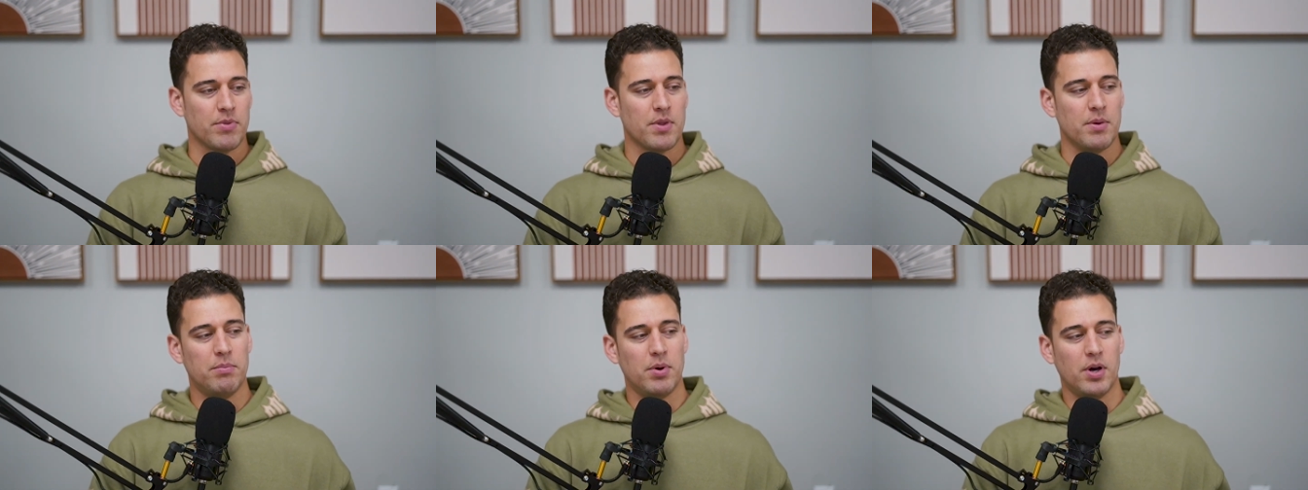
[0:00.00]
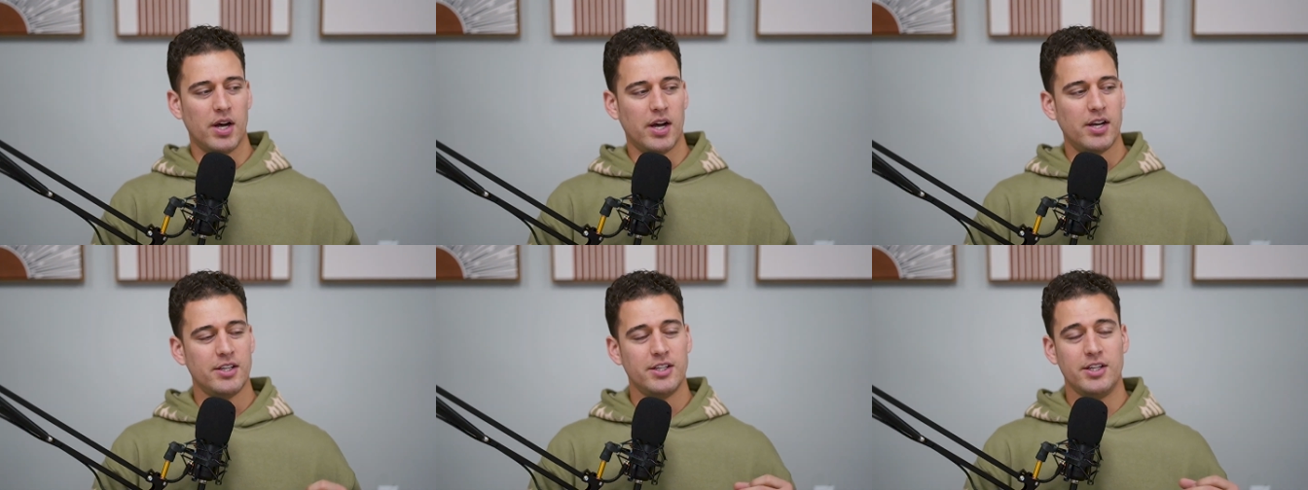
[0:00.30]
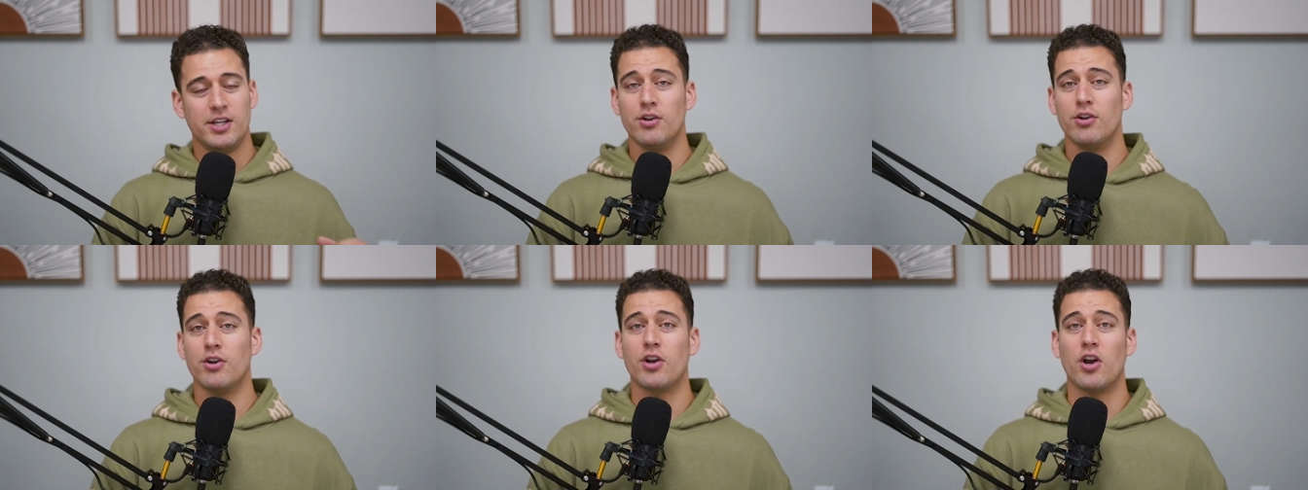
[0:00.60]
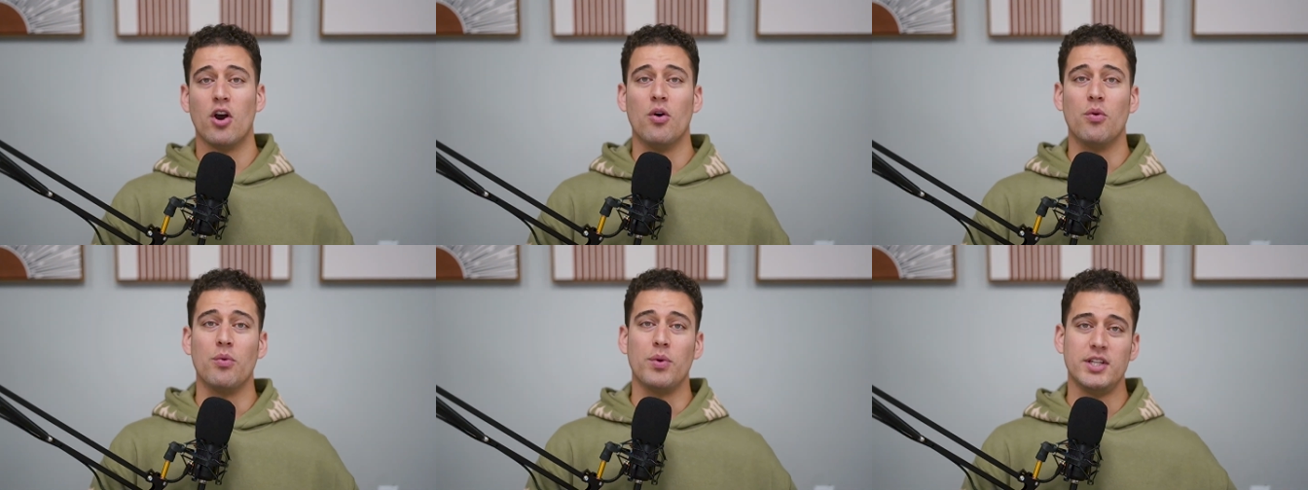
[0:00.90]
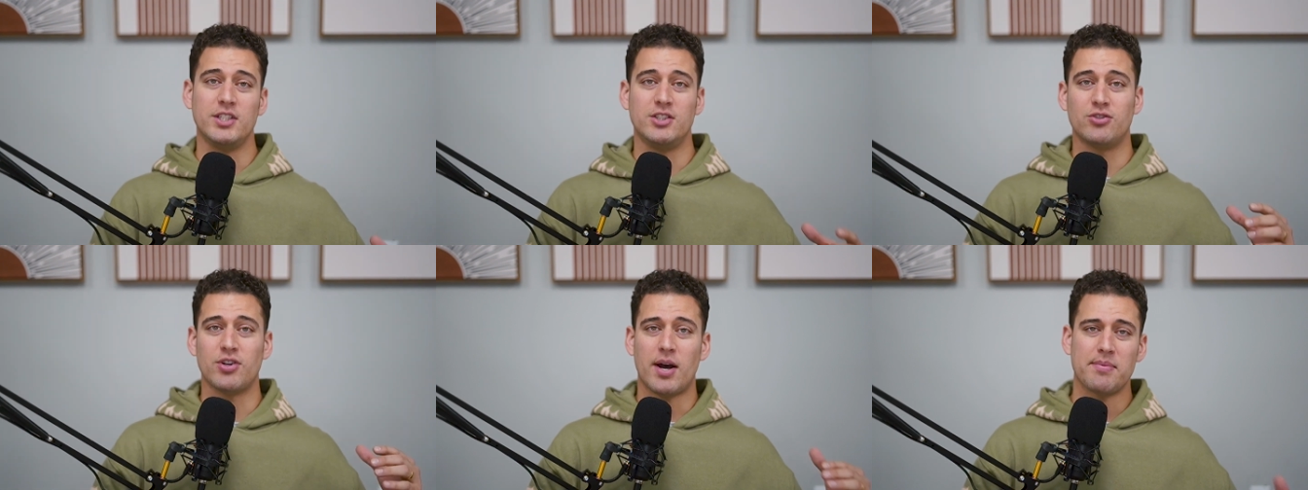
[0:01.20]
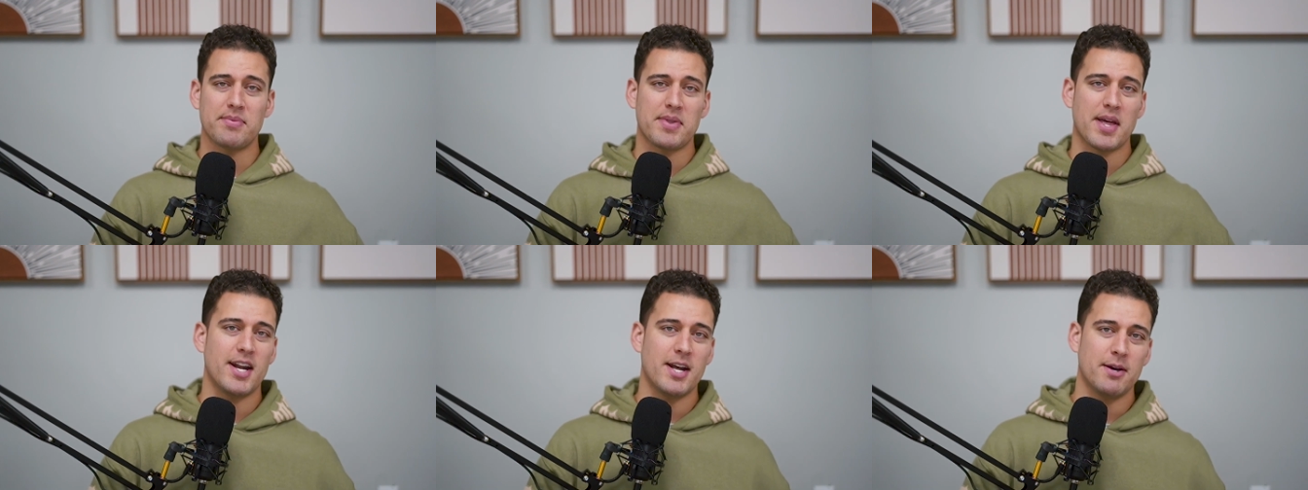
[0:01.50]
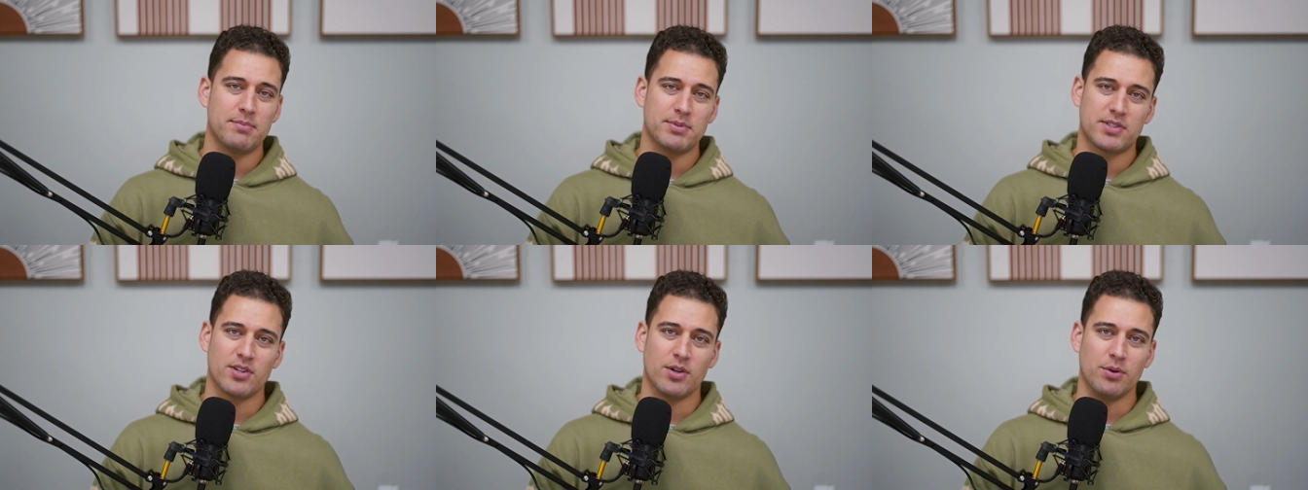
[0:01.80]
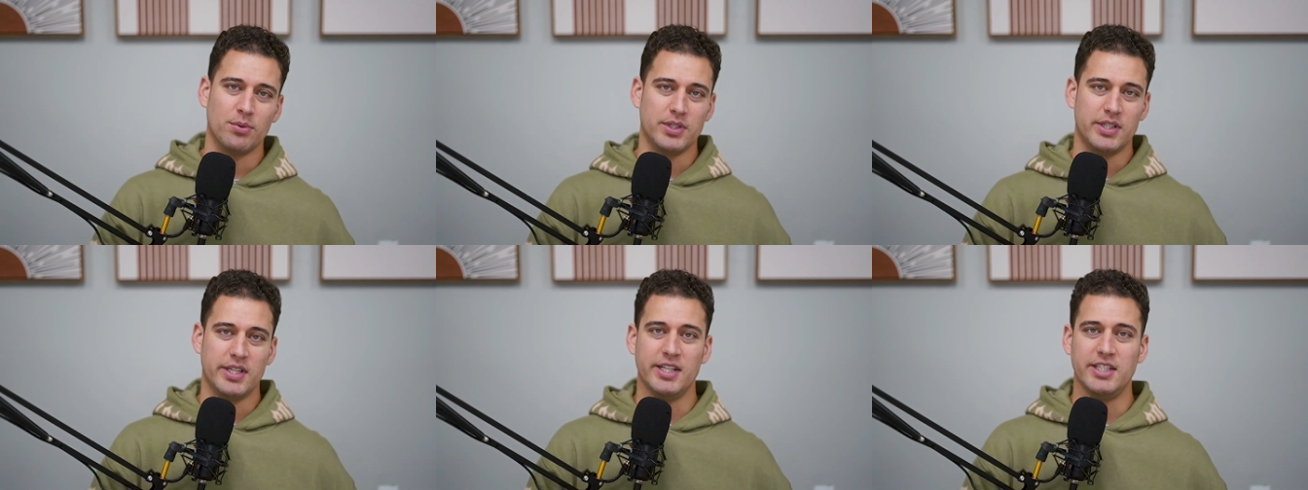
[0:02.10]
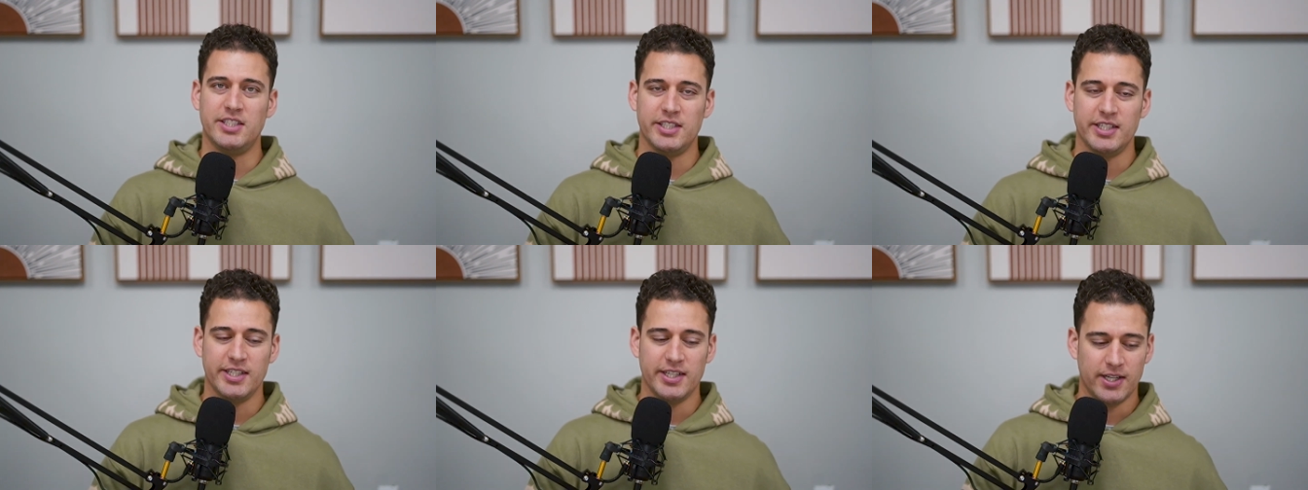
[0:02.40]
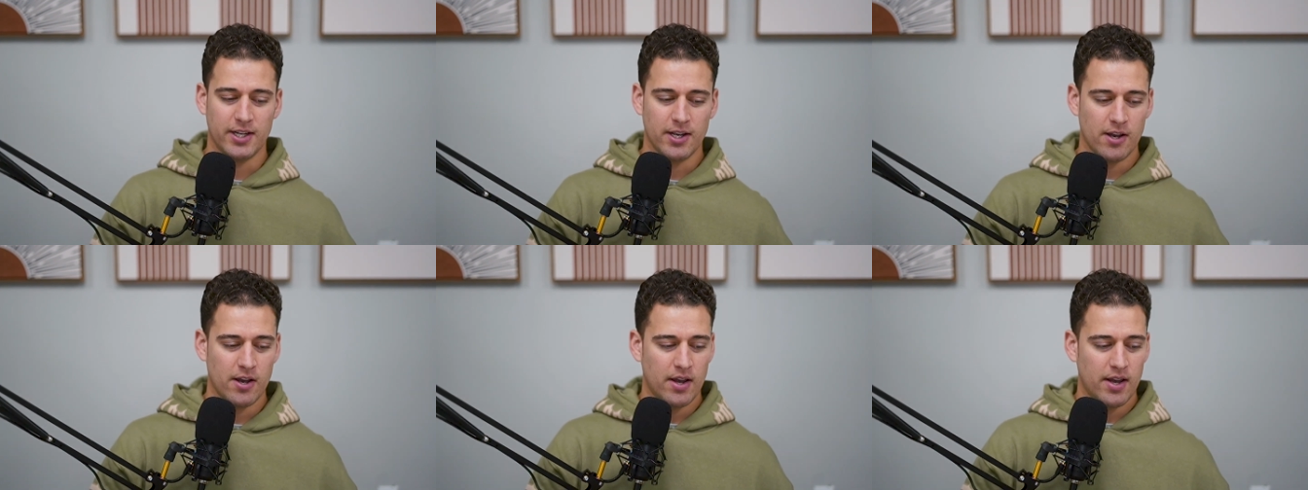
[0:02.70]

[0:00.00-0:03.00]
But a year ago, we dropped that episode with DG,